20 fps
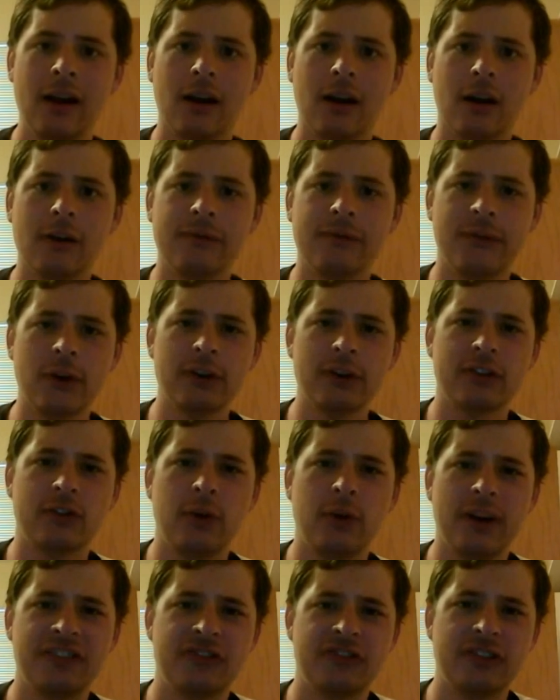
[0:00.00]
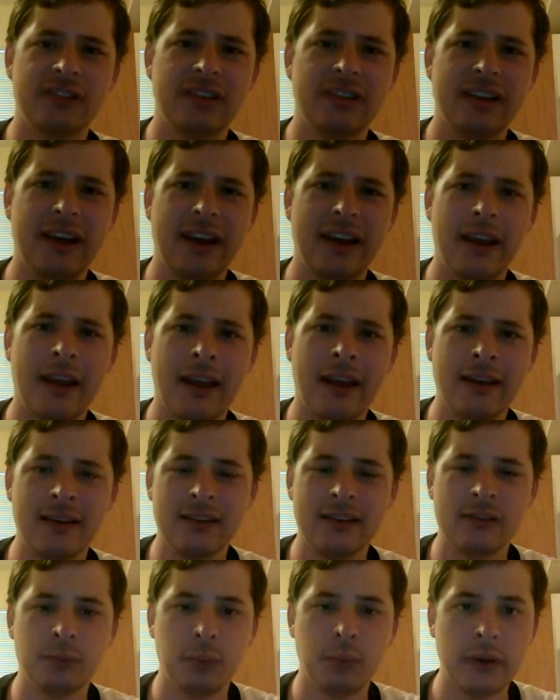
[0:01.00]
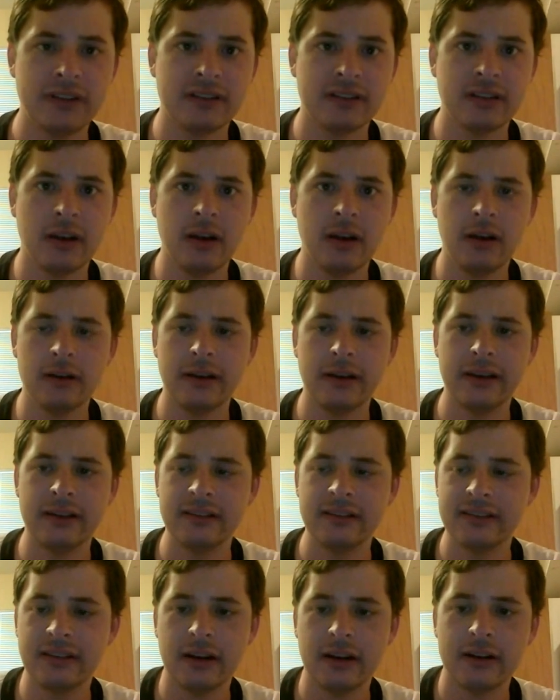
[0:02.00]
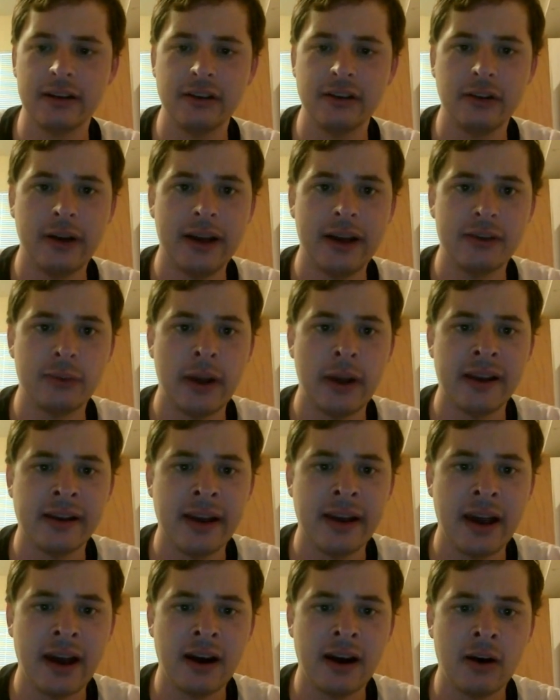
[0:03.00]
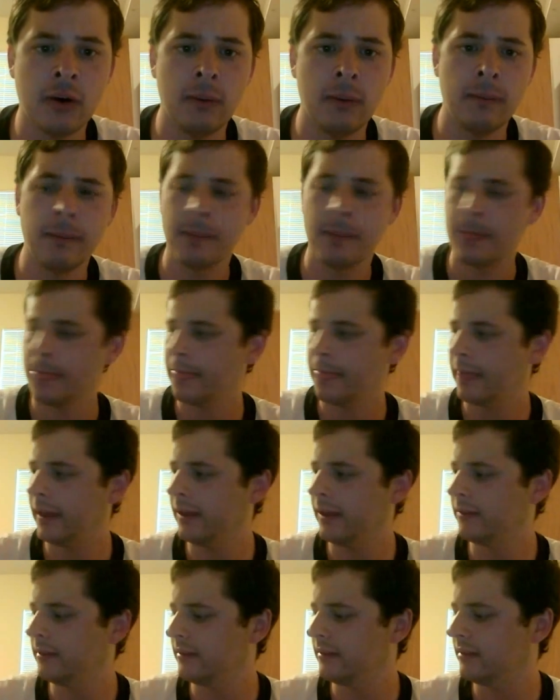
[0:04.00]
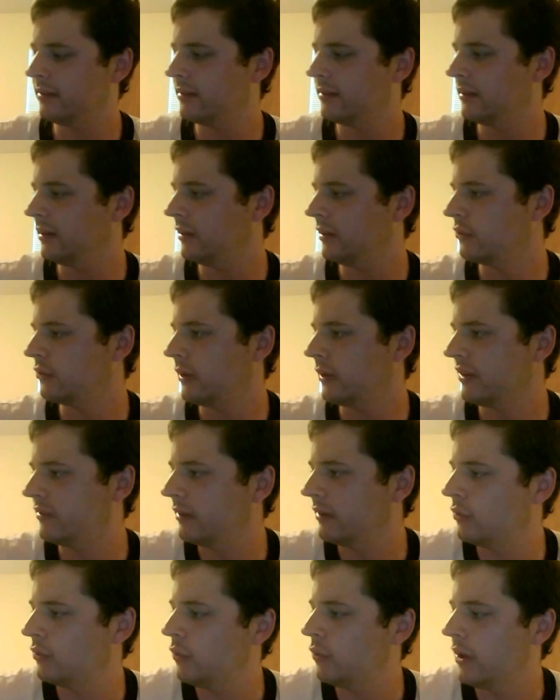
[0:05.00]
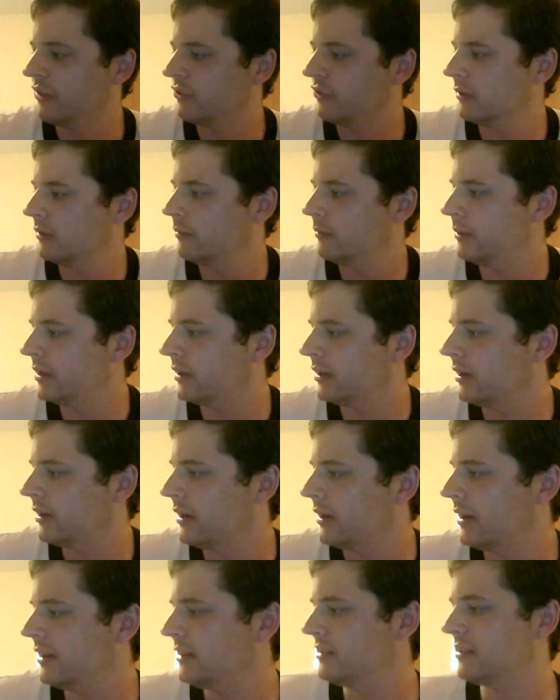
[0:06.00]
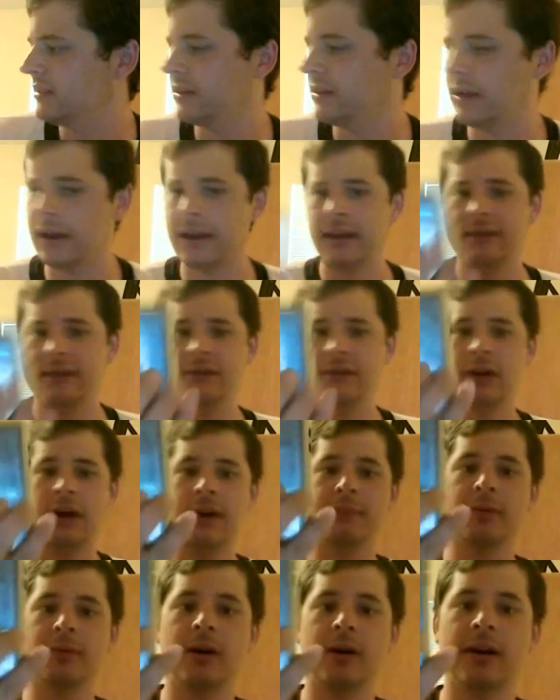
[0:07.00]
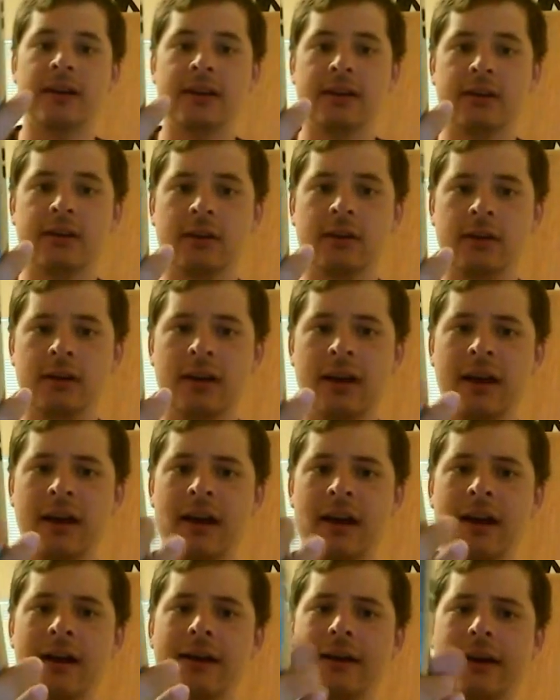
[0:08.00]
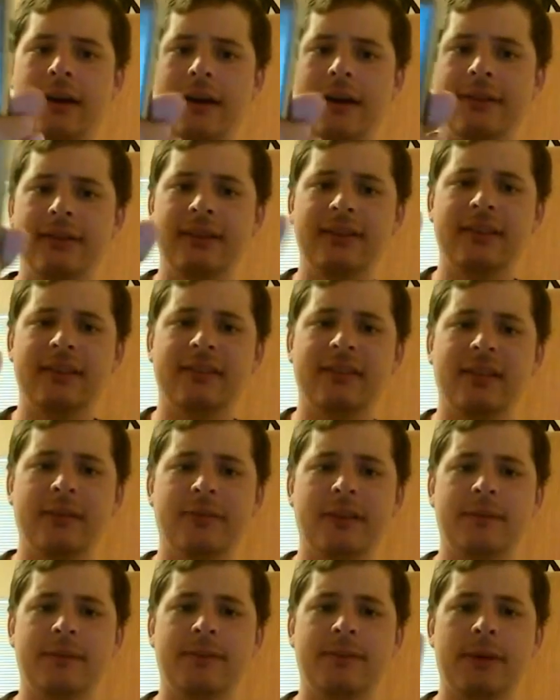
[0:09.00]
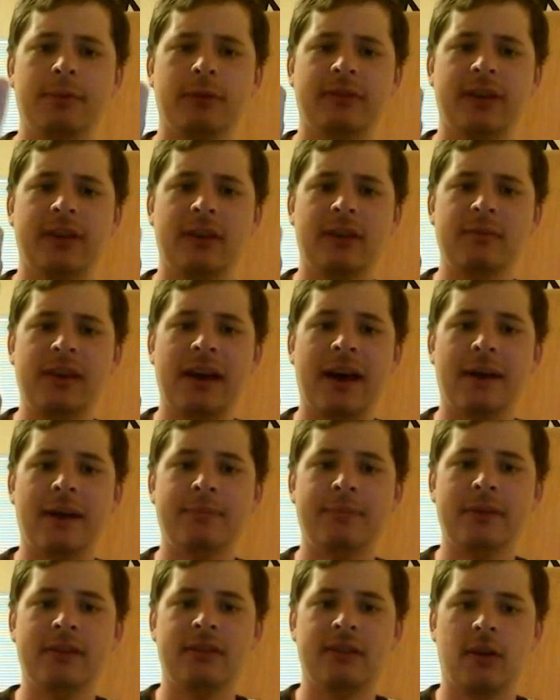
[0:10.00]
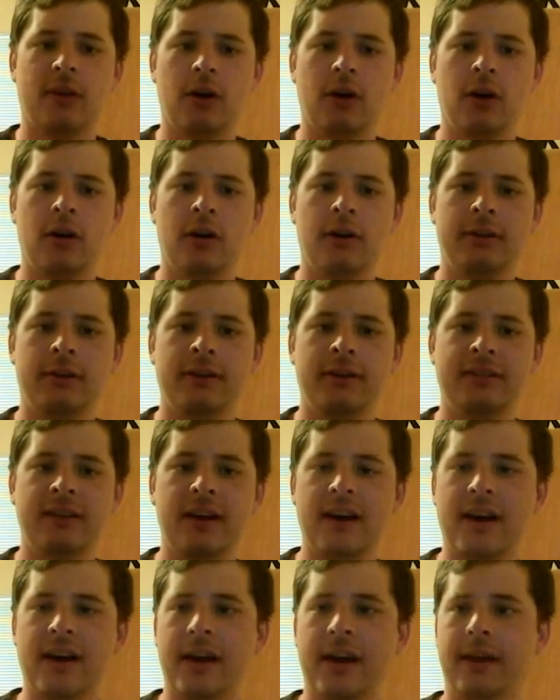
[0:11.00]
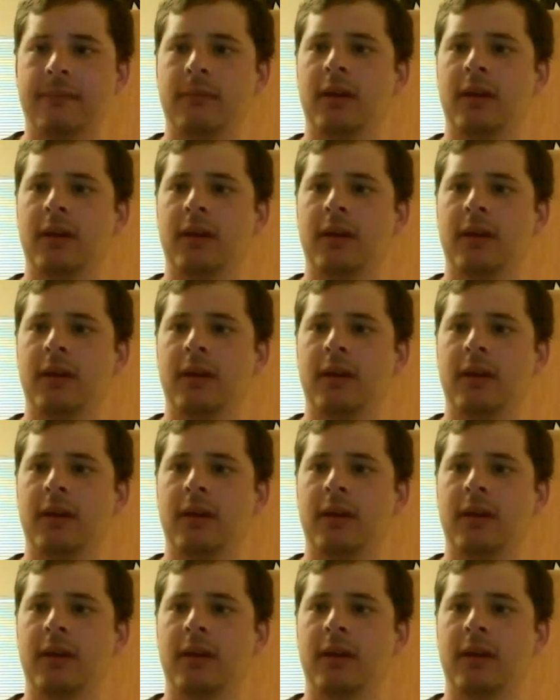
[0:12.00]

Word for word: Our first question today is, what song is stuck in your head right now? And this is an interesting question because I have an iPod here, and this is something people tell me happens all the time.